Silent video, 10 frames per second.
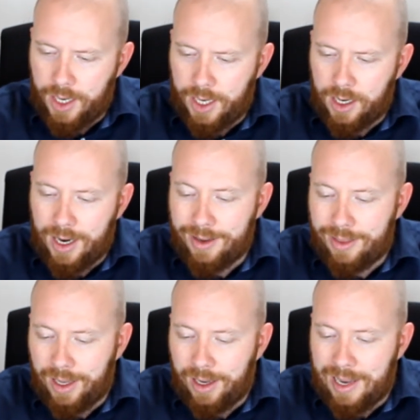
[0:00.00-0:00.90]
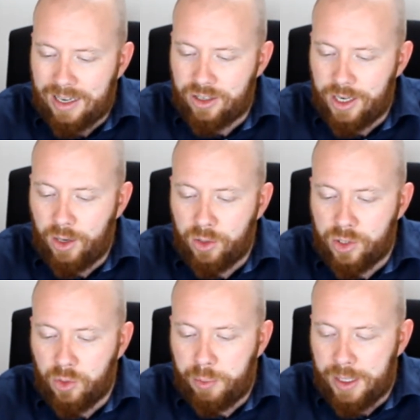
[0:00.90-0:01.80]
And I think actually
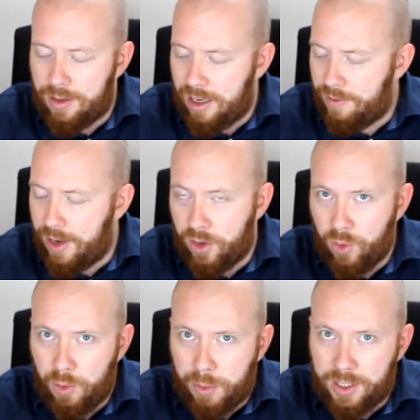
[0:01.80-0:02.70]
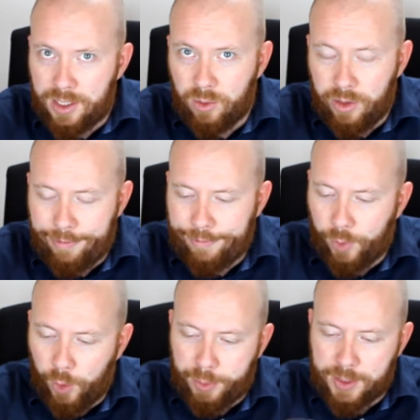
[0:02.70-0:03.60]
also Petit Verdot, but it's only
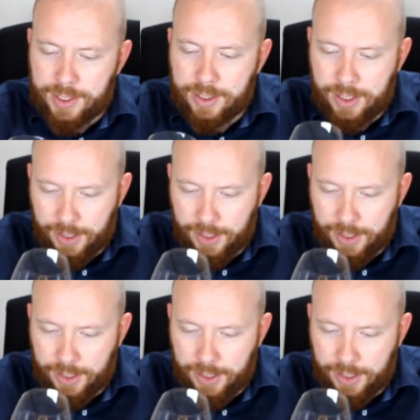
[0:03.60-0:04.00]
4%.